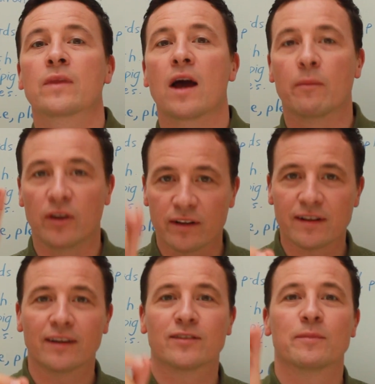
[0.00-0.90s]
I'm going to
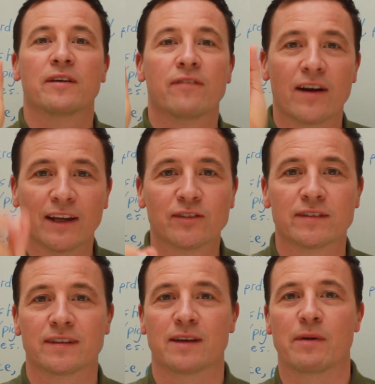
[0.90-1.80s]
tell you something very
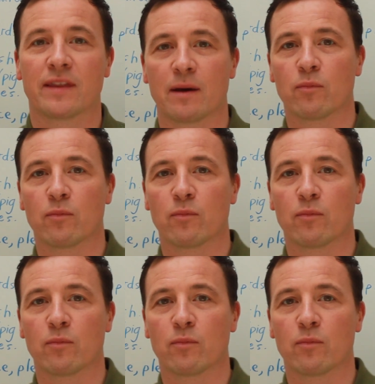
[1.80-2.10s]
interesting about that